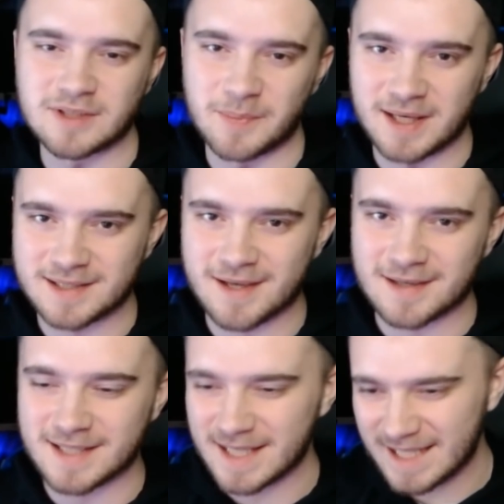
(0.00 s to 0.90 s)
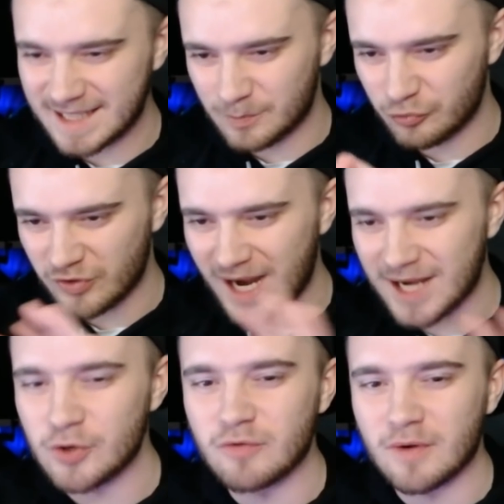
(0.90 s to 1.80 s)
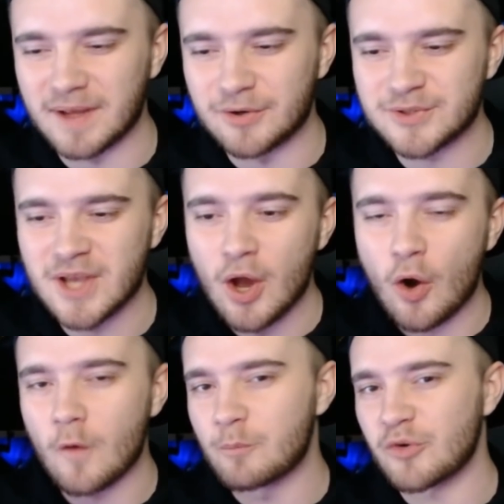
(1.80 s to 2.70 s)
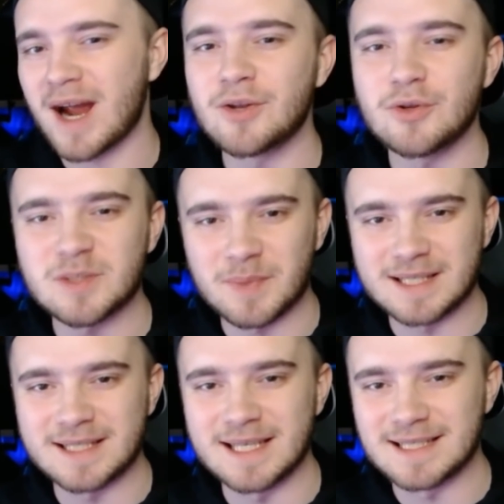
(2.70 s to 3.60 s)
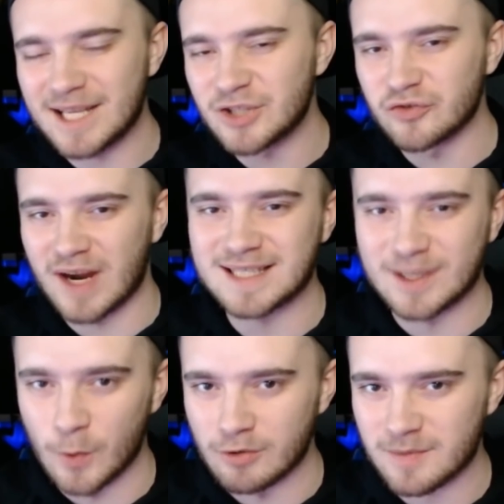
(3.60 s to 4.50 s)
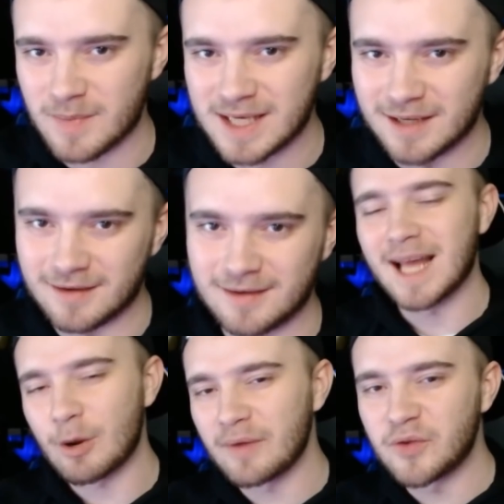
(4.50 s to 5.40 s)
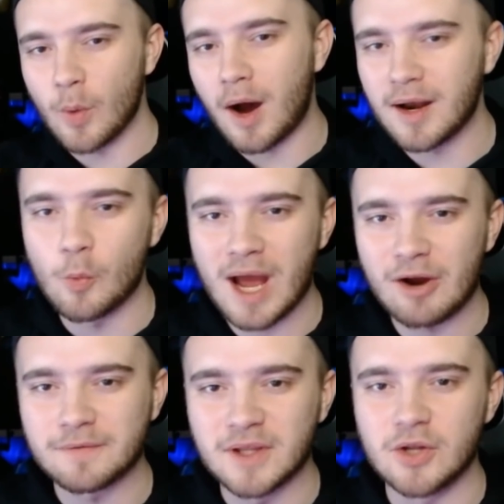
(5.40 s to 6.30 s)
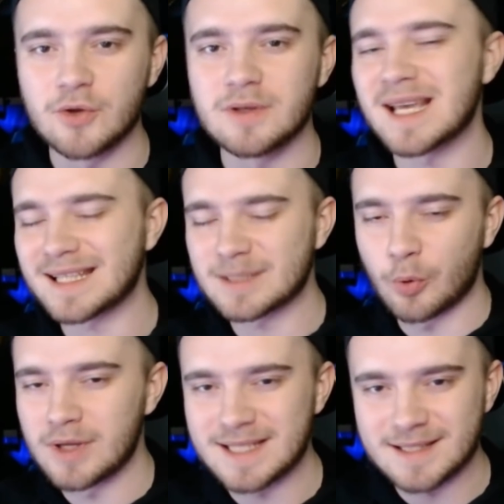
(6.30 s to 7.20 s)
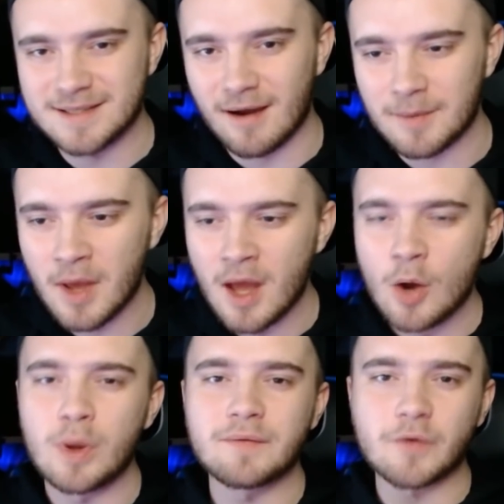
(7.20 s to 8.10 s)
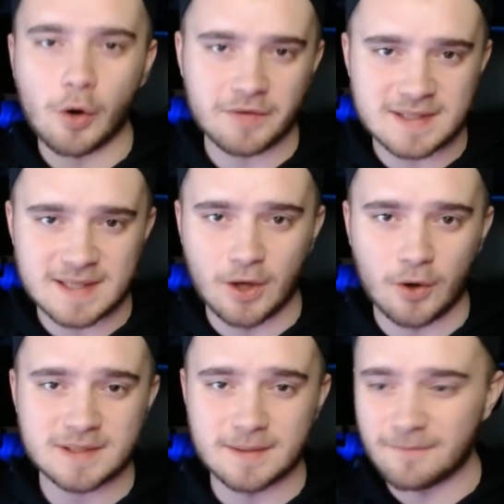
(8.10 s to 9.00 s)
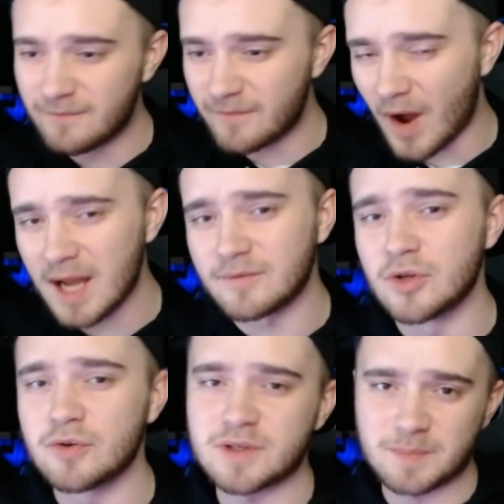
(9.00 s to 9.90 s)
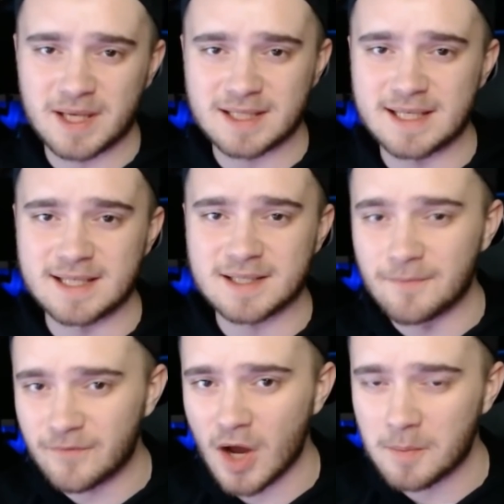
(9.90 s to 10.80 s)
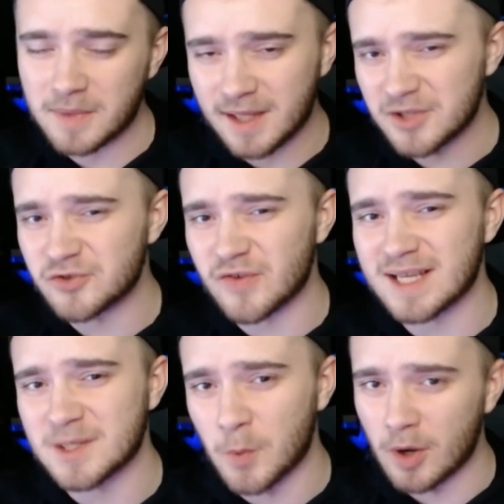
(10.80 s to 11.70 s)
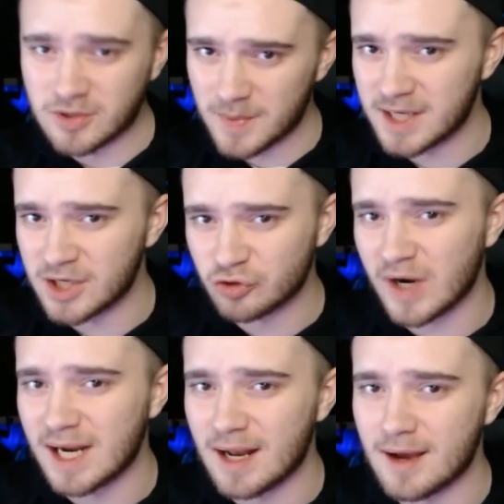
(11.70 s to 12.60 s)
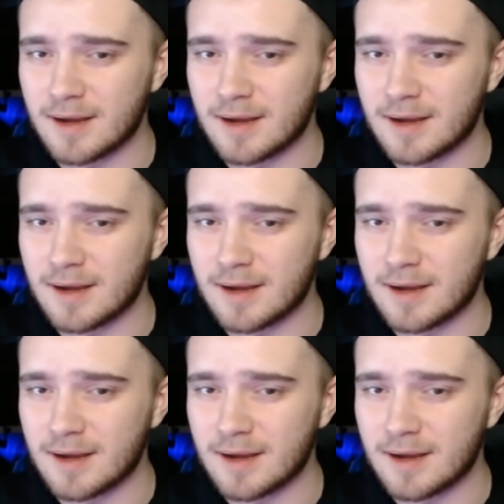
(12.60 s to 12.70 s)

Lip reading: to be discussing these brand new reveals of brand new species in Jurassic World Dominion. Now if you aren't aware of the news at this point in time, we've obviously got some 5 new species confirmed in the Jurassic World Dominion trailer.